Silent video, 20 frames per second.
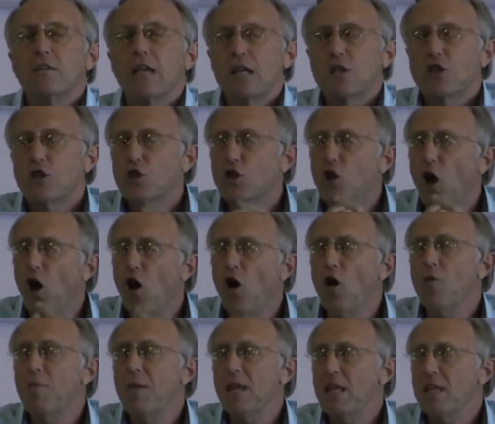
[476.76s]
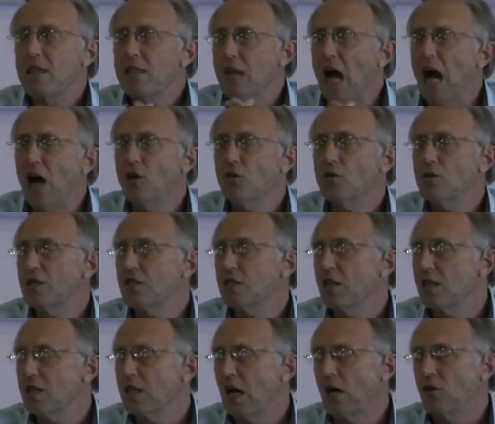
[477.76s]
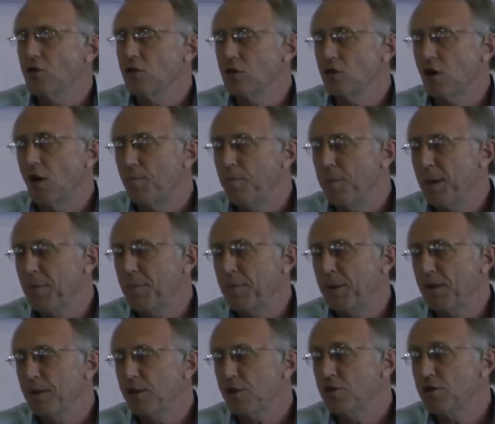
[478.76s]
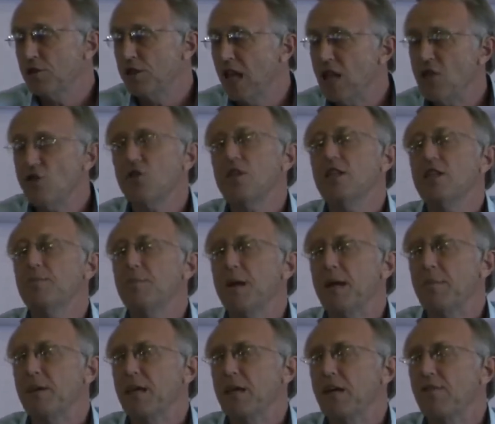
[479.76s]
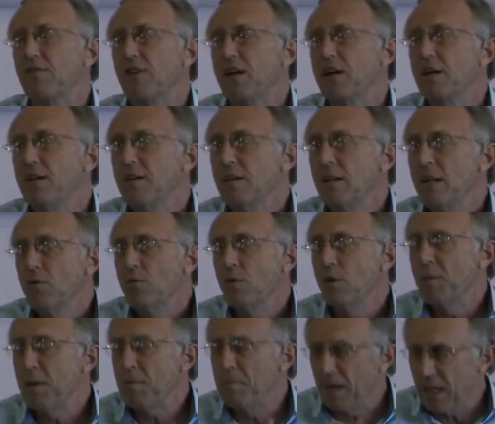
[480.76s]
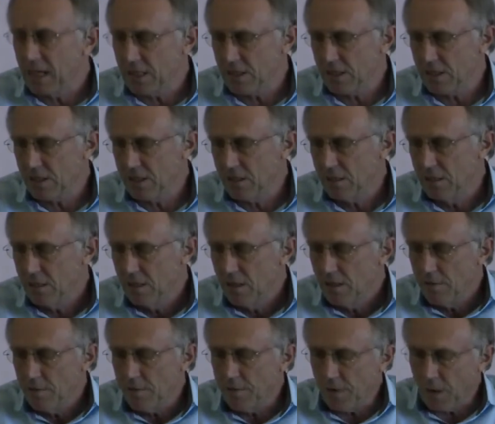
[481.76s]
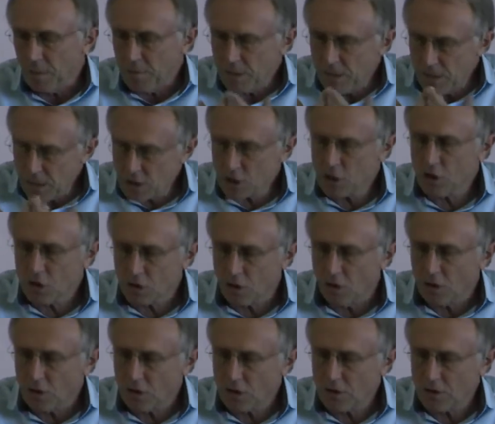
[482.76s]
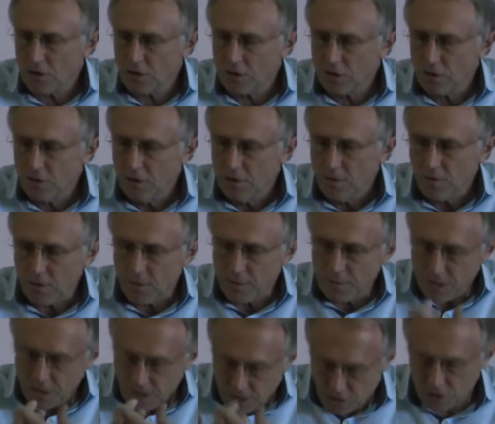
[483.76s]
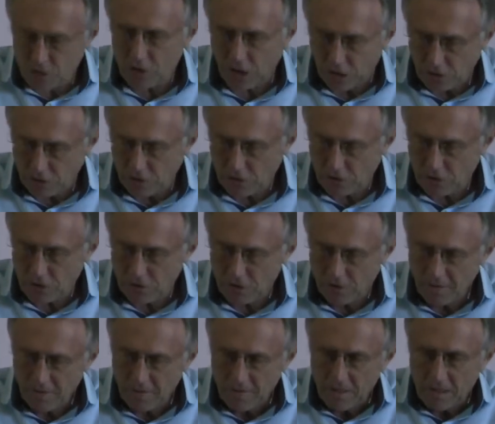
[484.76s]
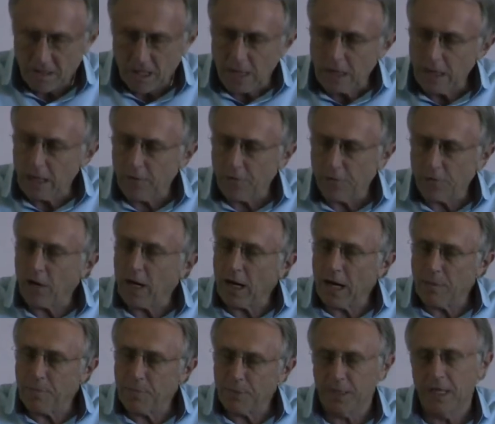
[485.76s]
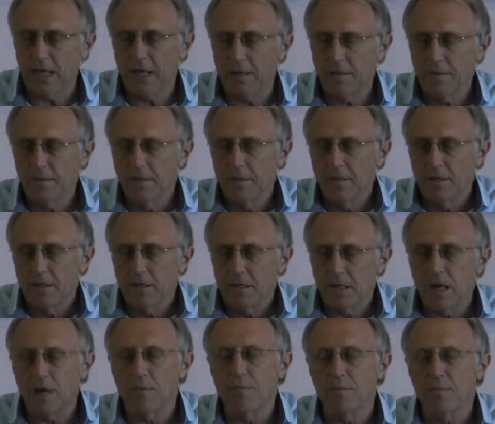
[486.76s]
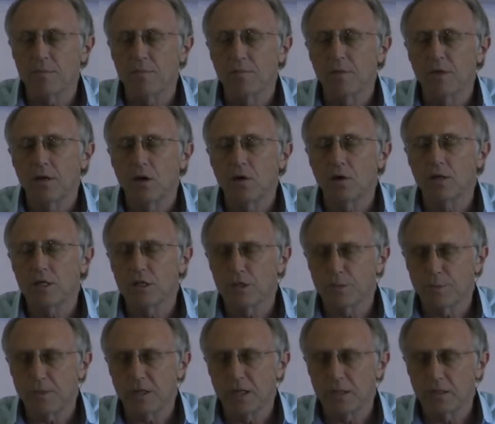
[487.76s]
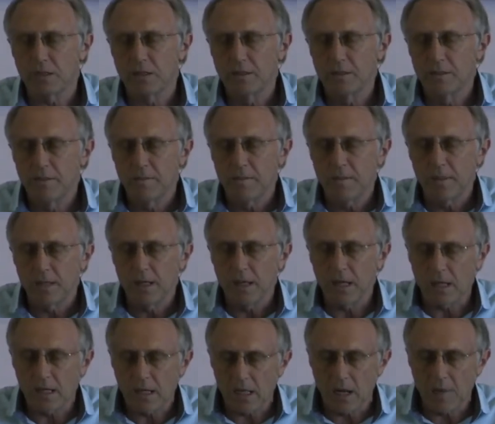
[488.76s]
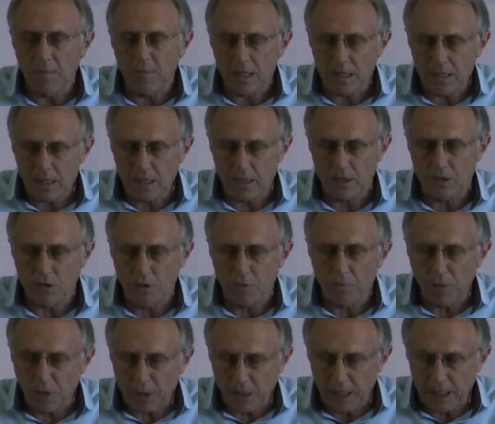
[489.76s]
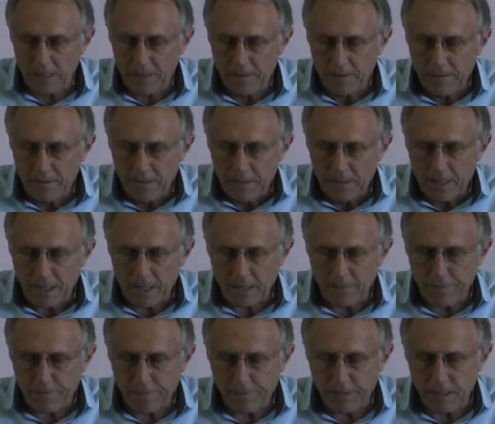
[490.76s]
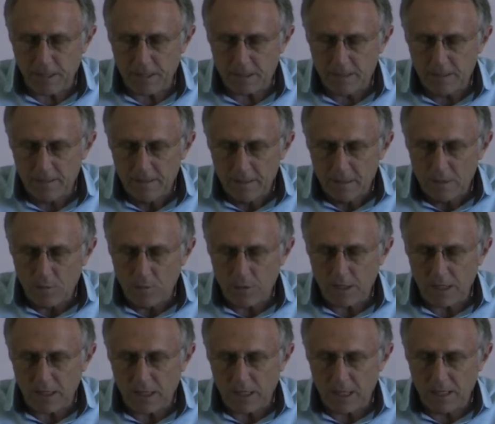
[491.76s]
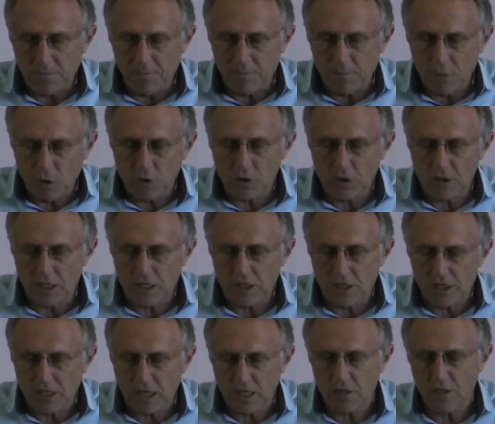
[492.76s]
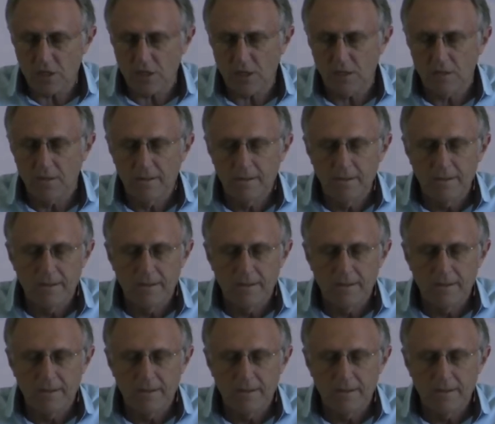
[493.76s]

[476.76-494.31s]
that so many thousands and thousands of people through centuries, maybe even, will be blessed from this source, from this church. And therefore, I pray, come, Holy Spirit, and come and touch your body and fill it with the most essential,